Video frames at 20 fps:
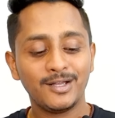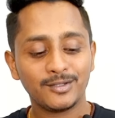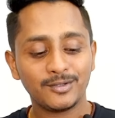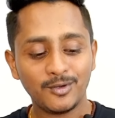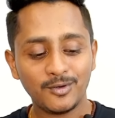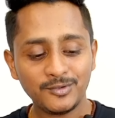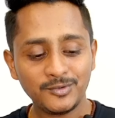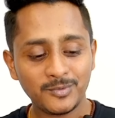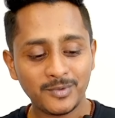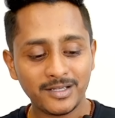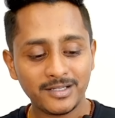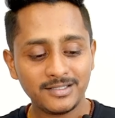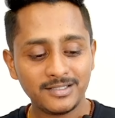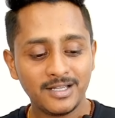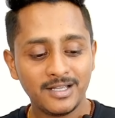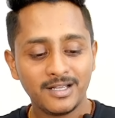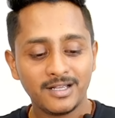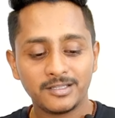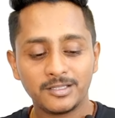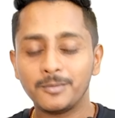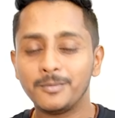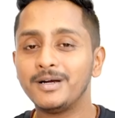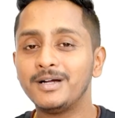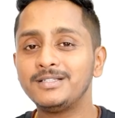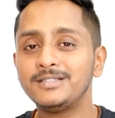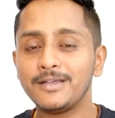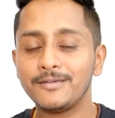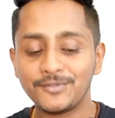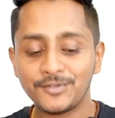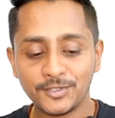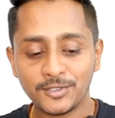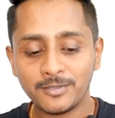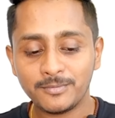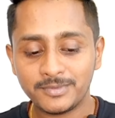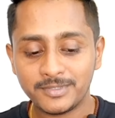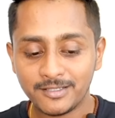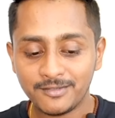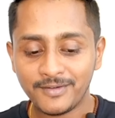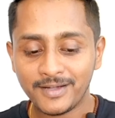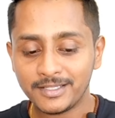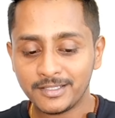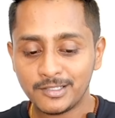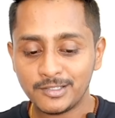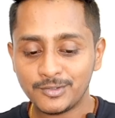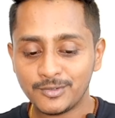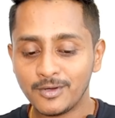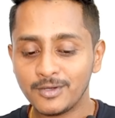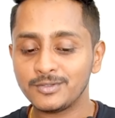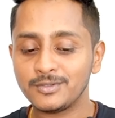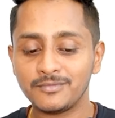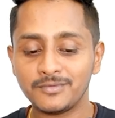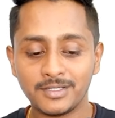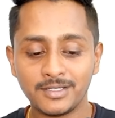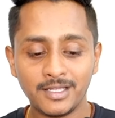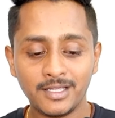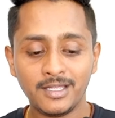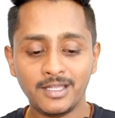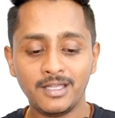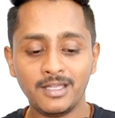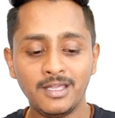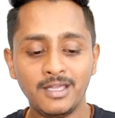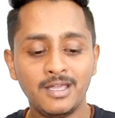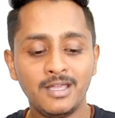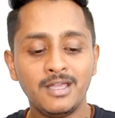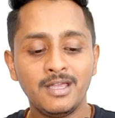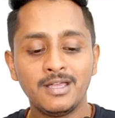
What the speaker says: Those ones, the birds have chirped their final songs of the day.